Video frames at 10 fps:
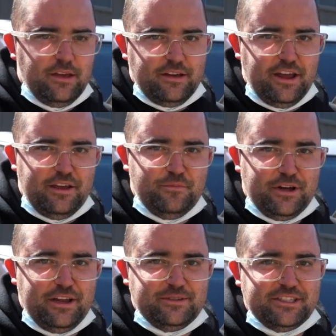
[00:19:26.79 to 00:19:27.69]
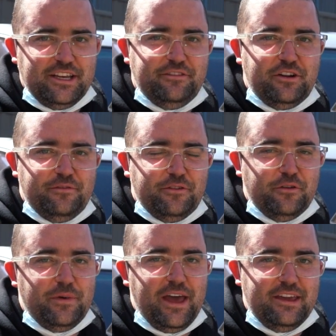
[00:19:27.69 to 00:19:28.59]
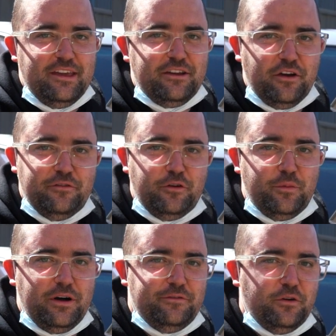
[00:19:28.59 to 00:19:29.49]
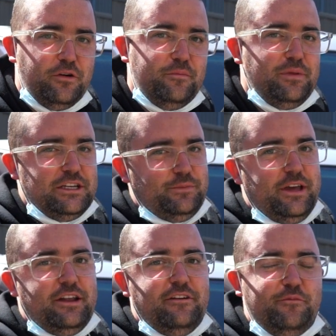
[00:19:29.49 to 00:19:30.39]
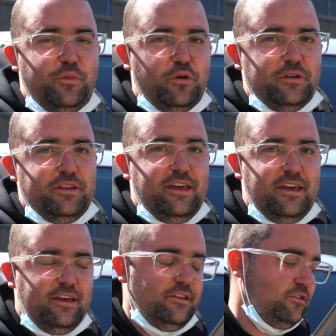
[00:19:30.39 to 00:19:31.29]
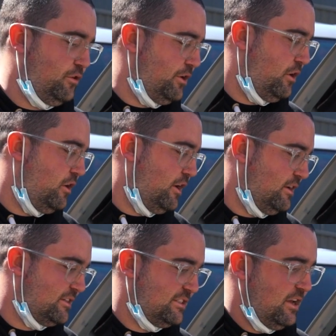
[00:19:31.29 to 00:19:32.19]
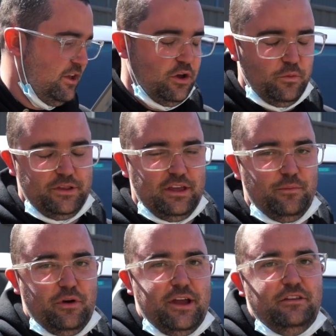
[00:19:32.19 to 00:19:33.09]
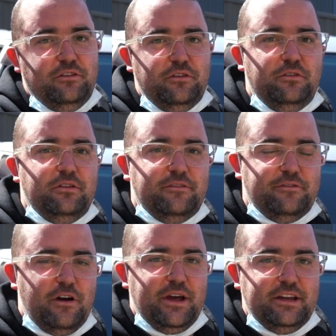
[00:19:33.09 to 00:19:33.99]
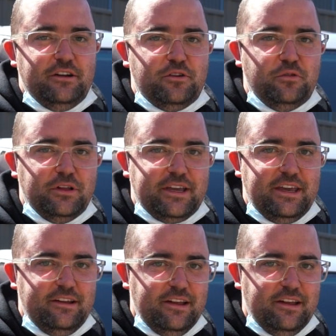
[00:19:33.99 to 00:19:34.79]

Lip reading: G'day, my name's Steve and I'm from AECO 4x4, and Plazmaman have bought their Toyota Hilux with their brand new front mount intercooler kit.